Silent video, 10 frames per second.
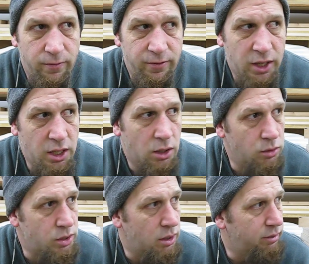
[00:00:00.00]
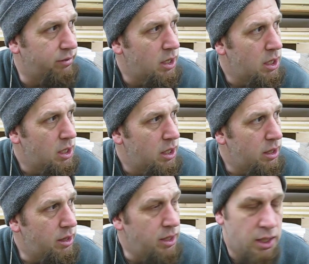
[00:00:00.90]
videos of
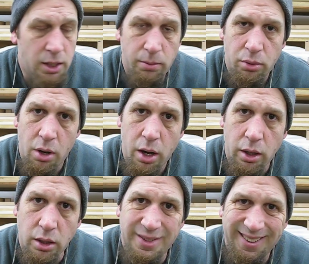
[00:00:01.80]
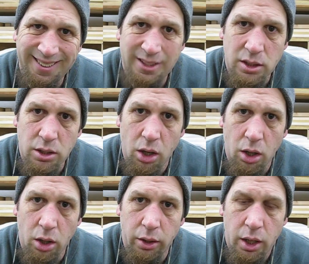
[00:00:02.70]
the product
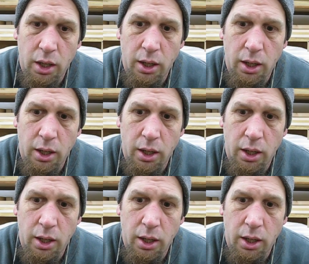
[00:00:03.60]
installed.